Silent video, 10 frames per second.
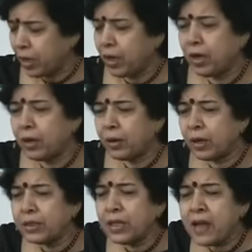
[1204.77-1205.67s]

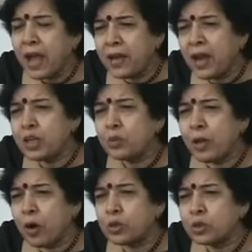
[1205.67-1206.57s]
uh, the Nayanars
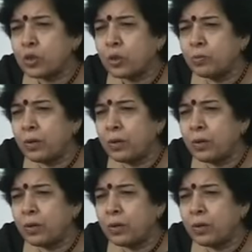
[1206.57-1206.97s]
were also